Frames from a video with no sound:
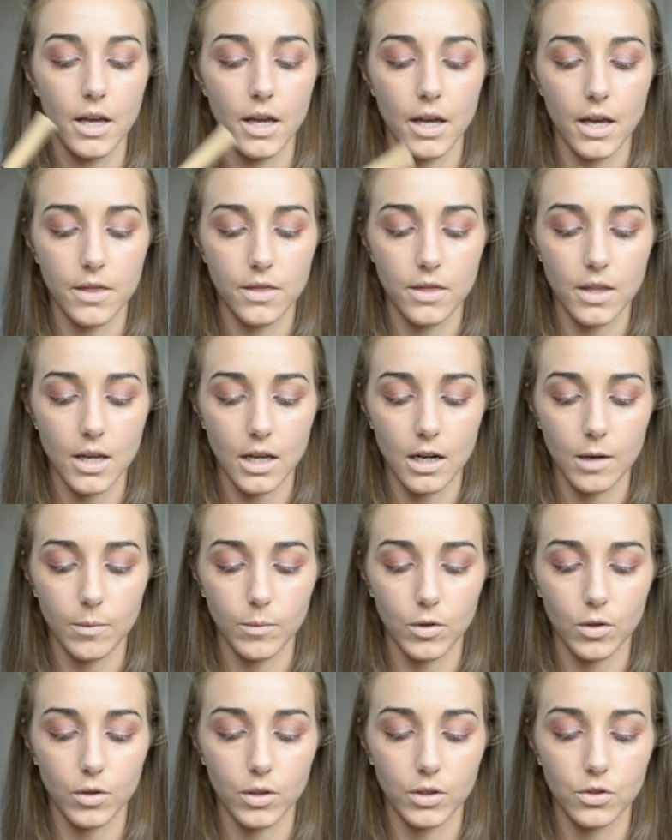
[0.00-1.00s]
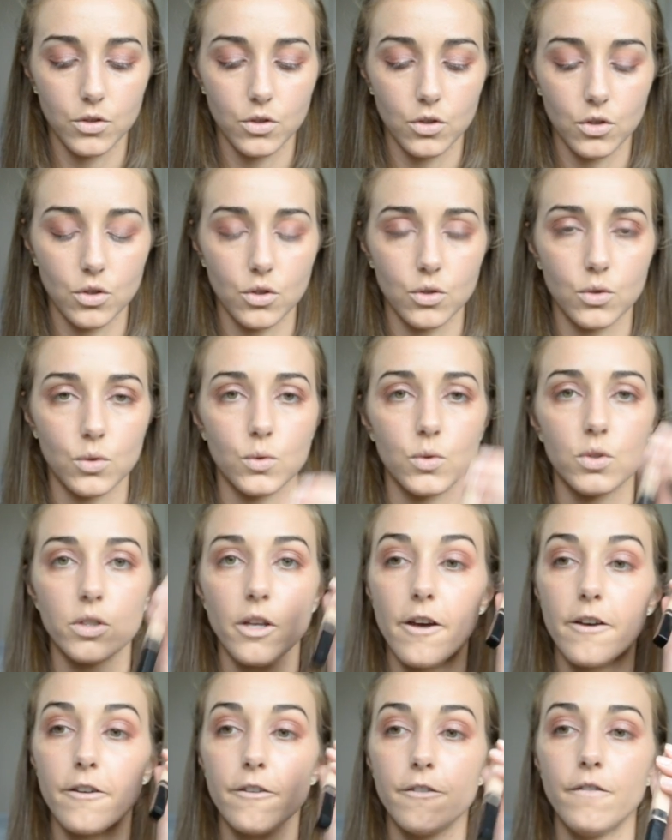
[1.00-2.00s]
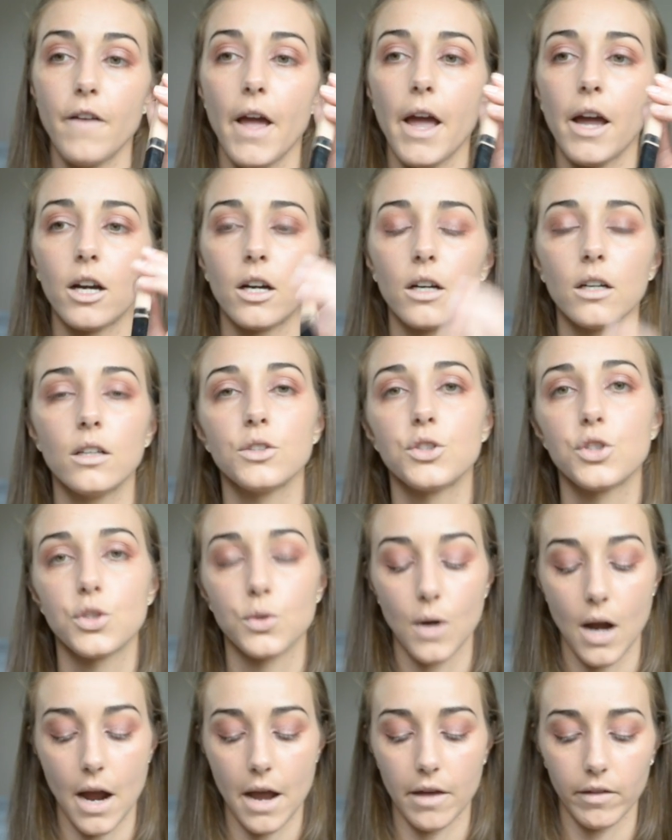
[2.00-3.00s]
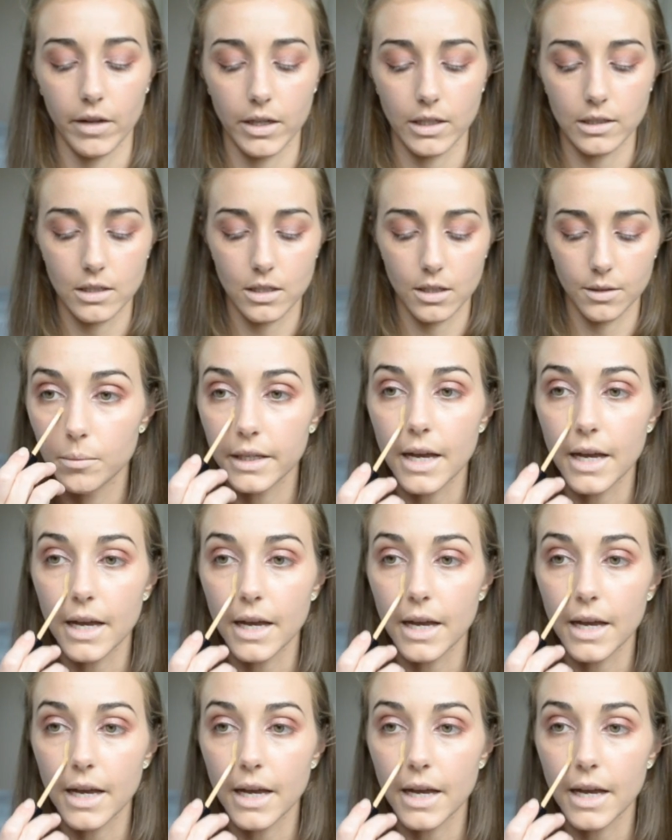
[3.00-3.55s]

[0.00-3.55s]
and then I'm going to use Fair to highlight.